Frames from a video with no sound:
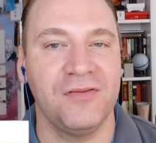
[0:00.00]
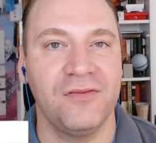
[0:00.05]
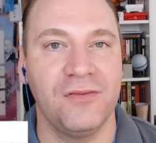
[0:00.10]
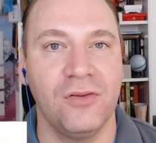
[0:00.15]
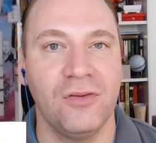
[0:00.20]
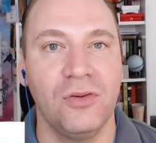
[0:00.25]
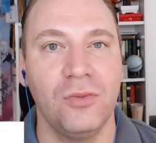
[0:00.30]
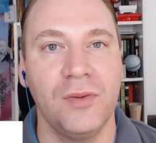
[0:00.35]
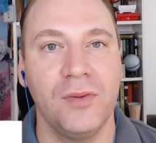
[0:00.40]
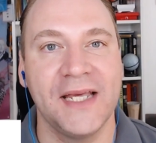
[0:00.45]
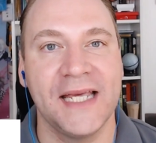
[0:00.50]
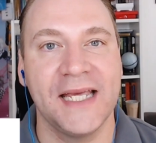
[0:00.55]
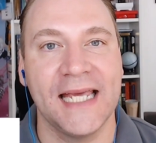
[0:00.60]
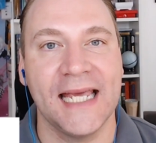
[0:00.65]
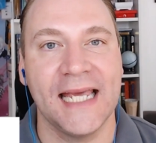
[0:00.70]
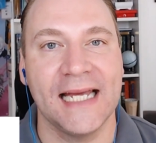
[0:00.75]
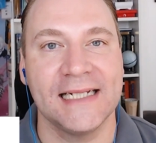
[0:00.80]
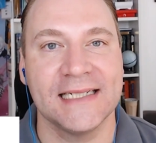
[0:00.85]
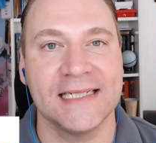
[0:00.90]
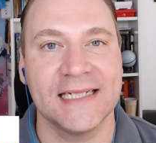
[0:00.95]
Before we
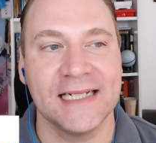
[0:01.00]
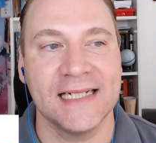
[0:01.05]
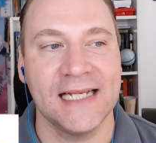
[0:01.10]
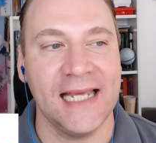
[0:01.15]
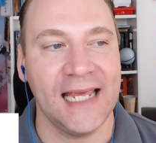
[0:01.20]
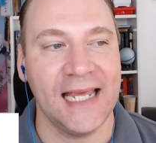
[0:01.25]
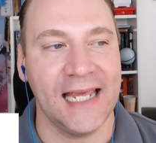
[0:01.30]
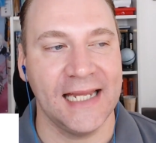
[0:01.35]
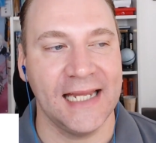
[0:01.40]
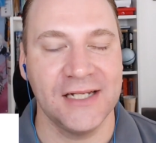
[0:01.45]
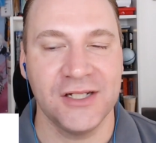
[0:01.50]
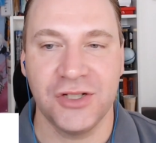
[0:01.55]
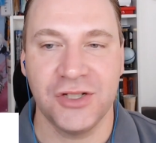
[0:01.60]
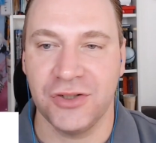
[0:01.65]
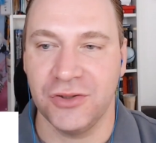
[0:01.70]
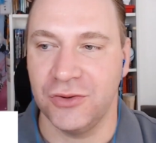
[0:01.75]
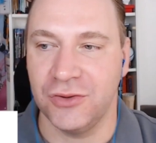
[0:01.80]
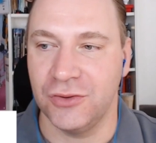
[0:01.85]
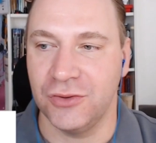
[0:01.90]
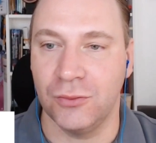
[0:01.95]
get
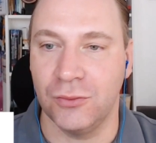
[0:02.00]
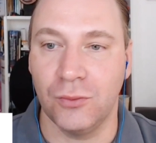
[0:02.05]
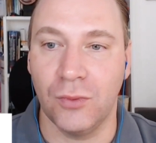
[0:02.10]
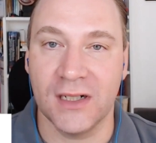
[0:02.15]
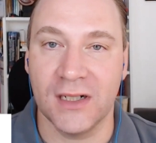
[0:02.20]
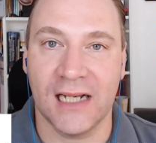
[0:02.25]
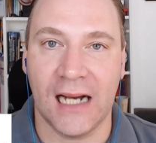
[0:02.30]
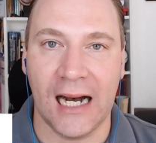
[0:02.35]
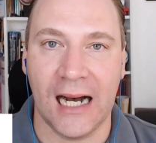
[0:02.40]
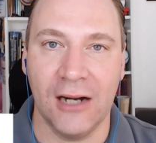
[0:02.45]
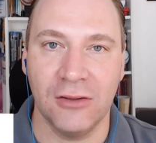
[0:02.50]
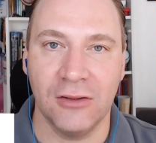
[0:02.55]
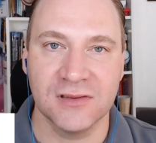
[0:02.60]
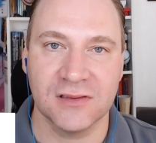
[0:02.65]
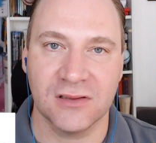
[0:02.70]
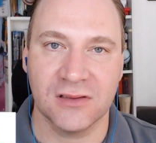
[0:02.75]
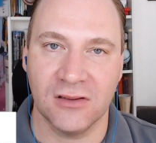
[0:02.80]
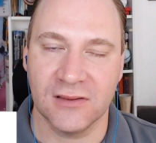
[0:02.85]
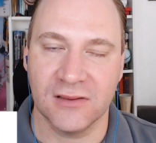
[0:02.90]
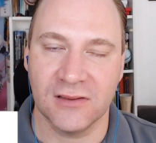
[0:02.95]
into what
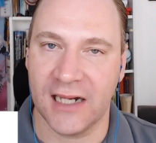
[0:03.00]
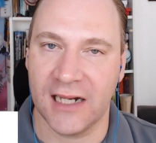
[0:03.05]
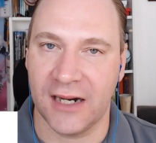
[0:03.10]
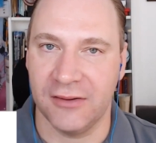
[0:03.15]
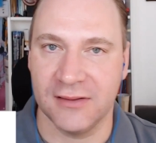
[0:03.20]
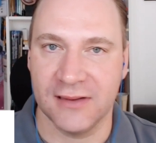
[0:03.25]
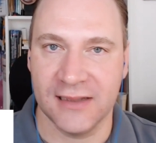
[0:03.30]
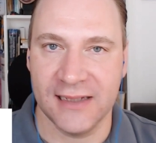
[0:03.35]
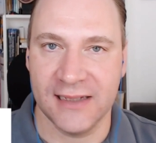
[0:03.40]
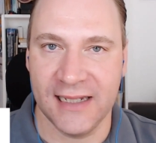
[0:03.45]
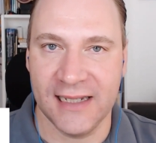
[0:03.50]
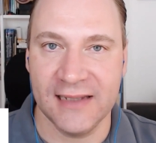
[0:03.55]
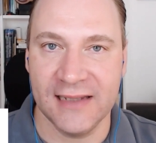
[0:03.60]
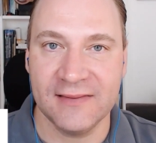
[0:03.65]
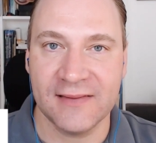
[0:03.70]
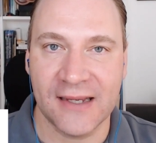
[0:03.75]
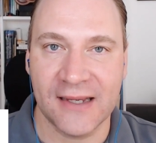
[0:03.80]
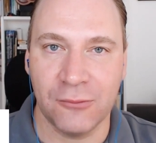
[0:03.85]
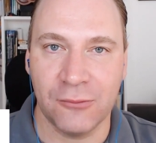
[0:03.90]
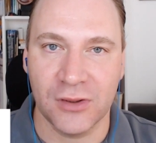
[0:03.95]
HAUSGOLD currently
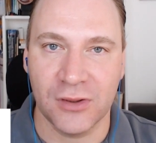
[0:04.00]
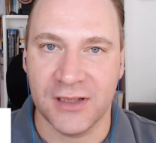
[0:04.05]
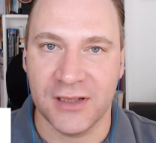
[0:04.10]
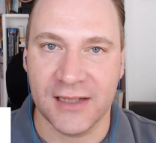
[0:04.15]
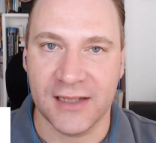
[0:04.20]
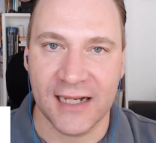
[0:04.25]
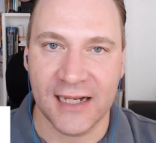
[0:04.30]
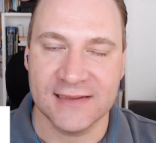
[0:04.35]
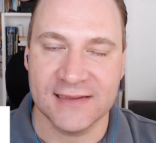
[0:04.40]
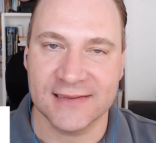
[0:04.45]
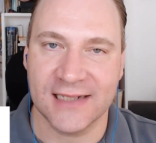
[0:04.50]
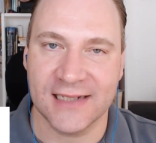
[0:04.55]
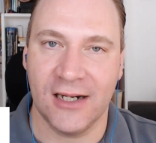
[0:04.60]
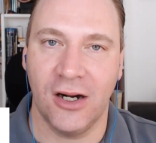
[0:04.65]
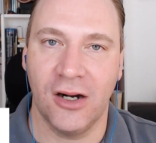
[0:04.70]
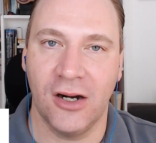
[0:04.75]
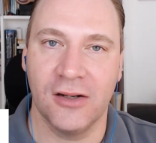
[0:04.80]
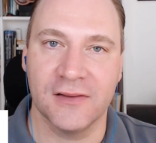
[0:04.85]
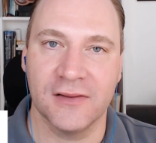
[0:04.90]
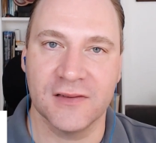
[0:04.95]
is and what you guys
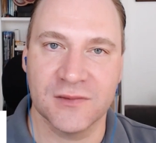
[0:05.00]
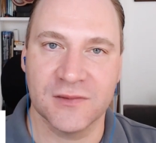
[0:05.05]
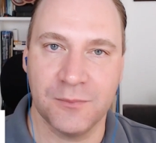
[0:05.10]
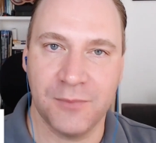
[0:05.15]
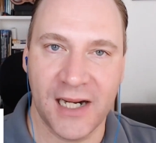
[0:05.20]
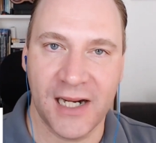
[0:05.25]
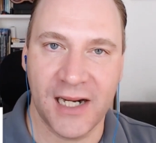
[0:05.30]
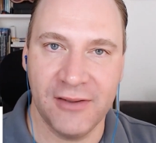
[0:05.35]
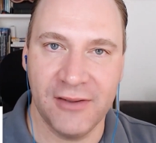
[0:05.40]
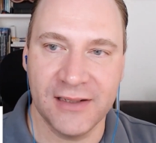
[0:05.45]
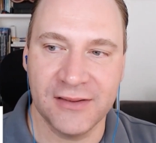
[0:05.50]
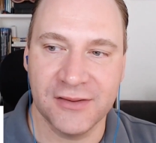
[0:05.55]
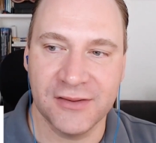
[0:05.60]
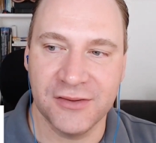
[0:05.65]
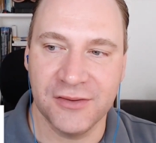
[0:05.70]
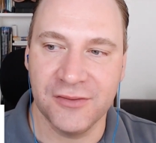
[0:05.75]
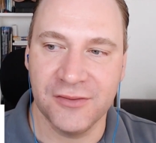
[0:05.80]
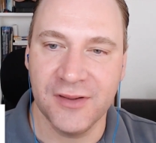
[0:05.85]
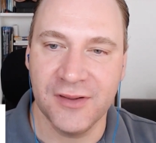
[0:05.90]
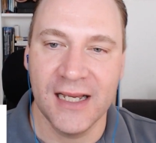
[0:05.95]
are aspiring
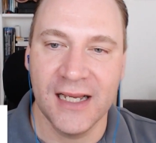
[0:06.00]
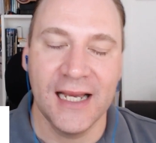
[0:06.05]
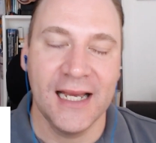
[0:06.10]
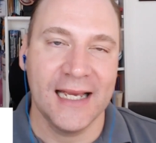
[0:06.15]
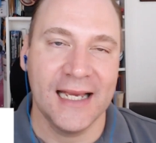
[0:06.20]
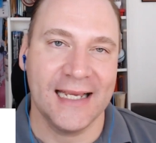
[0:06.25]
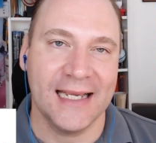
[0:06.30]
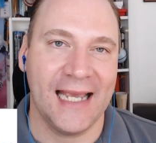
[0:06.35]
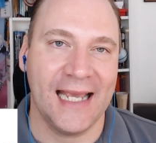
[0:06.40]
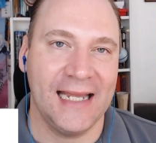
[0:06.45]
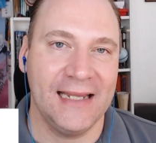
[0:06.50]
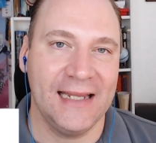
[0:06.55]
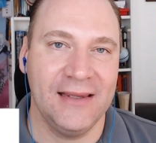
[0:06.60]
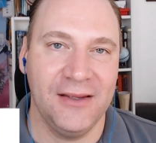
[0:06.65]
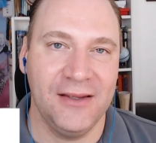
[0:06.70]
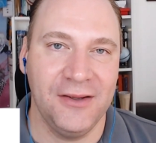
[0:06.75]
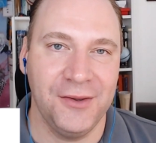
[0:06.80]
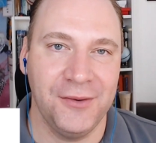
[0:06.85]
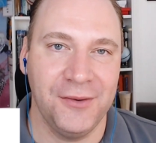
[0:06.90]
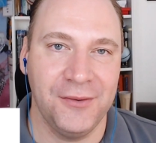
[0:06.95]
to do,
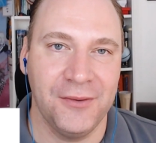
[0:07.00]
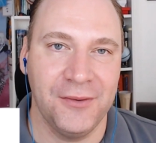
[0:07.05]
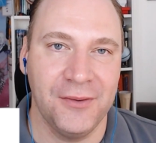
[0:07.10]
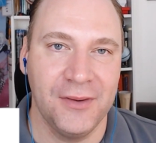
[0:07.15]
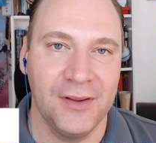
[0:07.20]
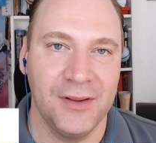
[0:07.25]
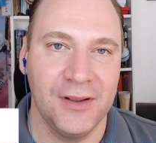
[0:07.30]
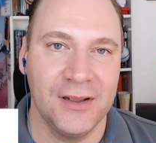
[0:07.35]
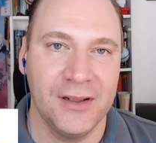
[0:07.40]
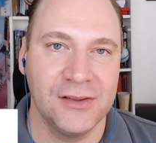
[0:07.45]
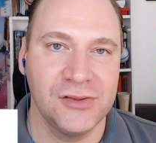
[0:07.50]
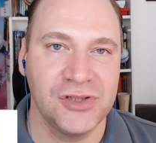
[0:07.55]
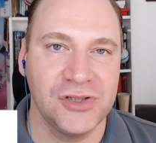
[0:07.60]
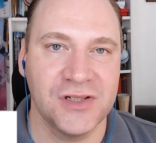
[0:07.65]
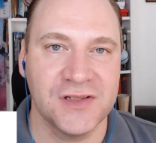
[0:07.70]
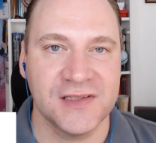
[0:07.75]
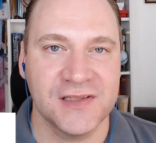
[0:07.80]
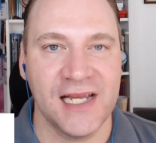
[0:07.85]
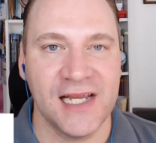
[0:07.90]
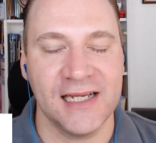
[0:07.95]
can you
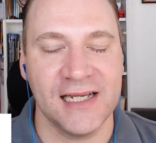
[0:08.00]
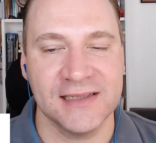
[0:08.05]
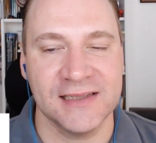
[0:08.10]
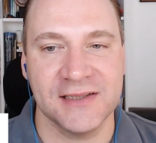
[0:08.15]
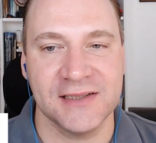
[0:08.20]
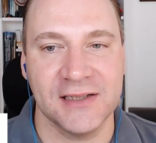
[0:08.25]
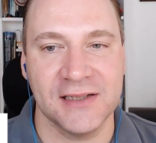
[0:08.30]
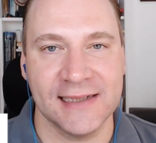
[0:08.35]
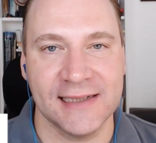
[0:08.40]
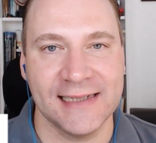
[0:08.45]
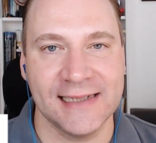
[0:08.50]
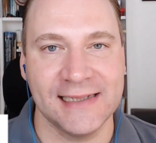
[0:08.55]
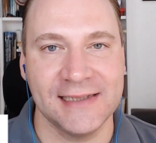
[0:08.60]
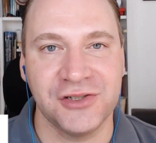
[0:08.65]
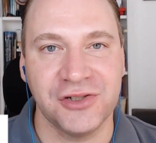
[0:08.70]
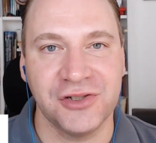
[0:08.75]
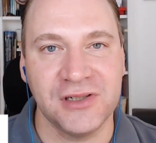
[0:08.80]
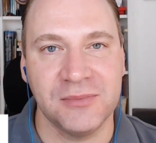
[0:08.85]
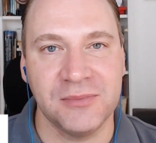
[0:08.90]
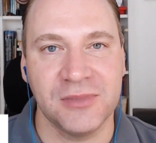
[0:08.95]
just take us on a
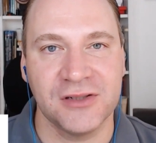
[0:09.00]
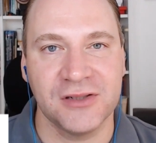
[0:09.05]
little journey?